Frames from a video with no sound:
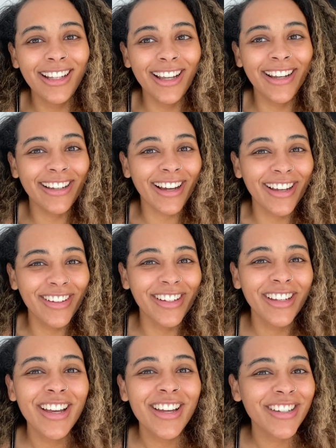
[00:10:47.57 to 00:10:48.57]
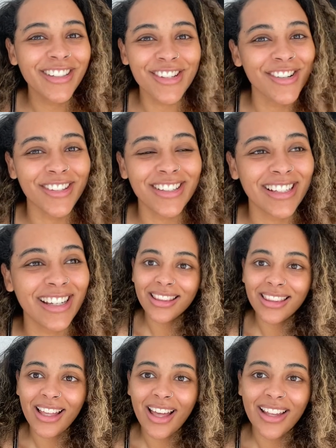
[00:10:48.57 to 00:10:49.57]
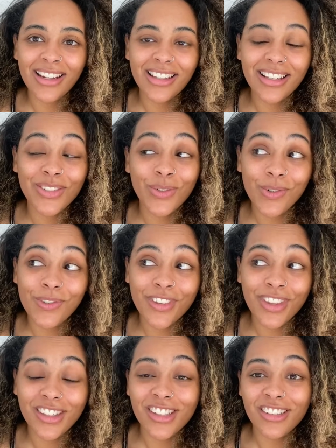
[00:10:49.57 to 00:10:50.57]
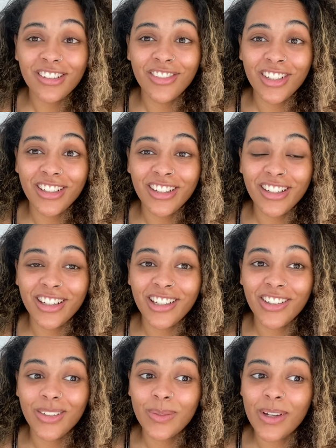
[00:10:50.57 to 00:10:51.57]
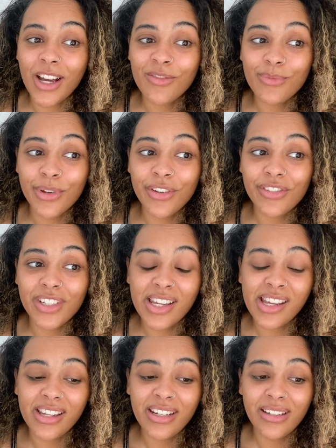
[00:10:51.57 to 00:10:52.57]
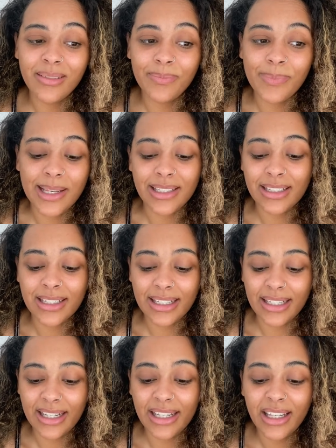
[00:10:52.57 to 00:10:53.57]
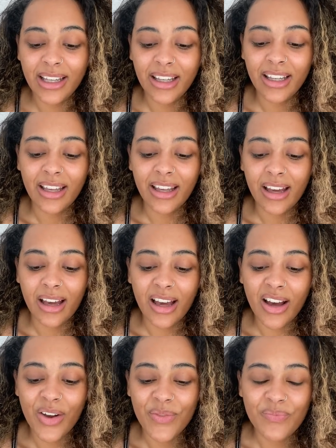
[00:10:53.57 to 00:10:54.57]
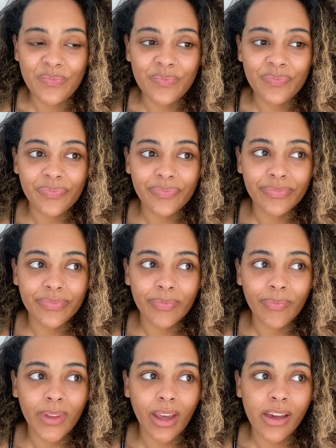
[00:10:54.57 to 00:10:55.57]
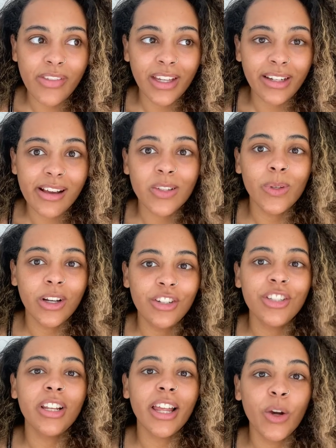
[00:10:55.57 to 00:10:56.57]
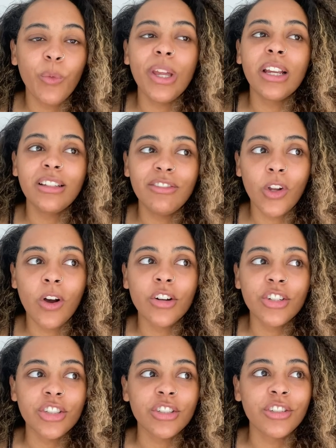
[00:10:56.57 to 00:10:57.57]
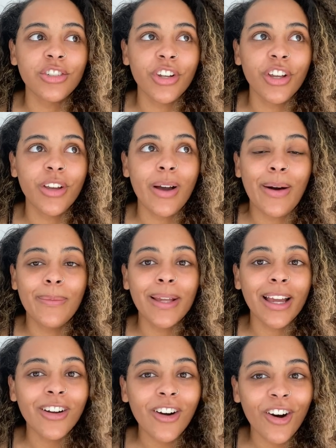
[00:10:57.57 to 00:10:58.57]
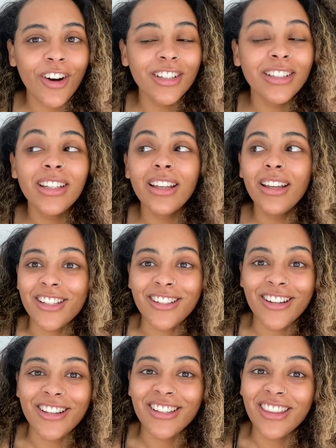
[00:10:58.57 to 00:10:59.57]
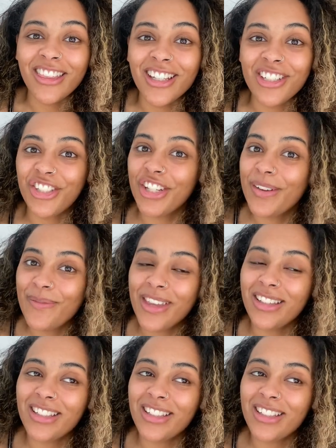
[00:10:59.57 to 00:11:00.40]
like I could not see that is all for this video I've moved in basically um I think next week I'll do like a weekly vlog just to show you how I'm getting on. and start using the gym that's